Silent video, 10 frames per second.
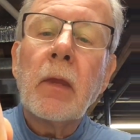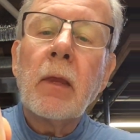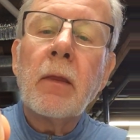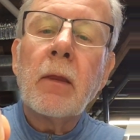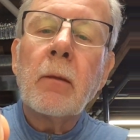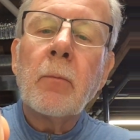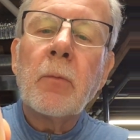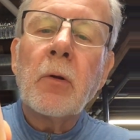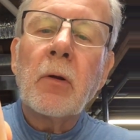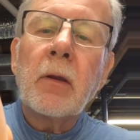
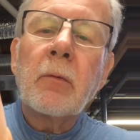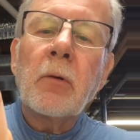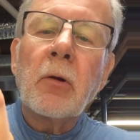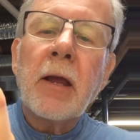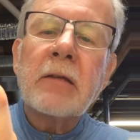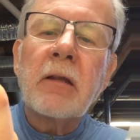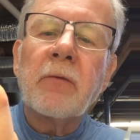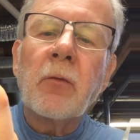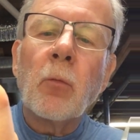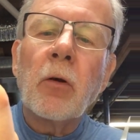They're
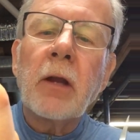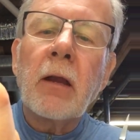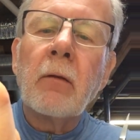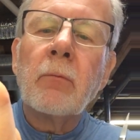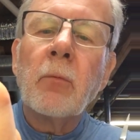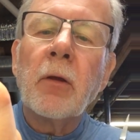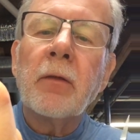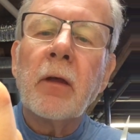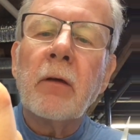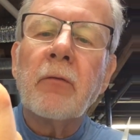excellent for working with
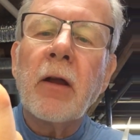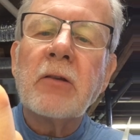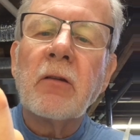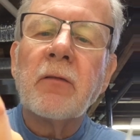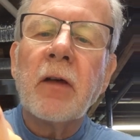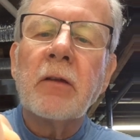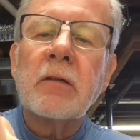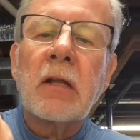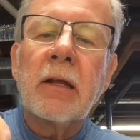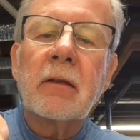fragile
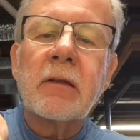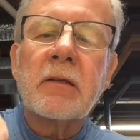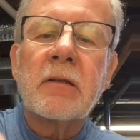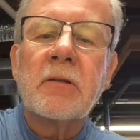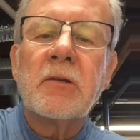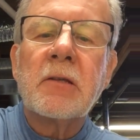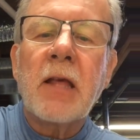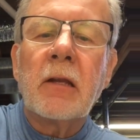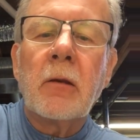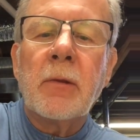feathers like this because there's just
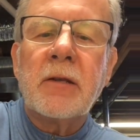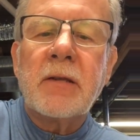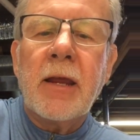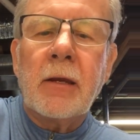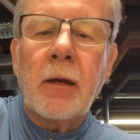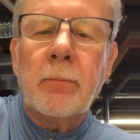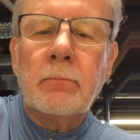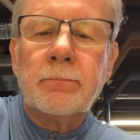that little bit of take up.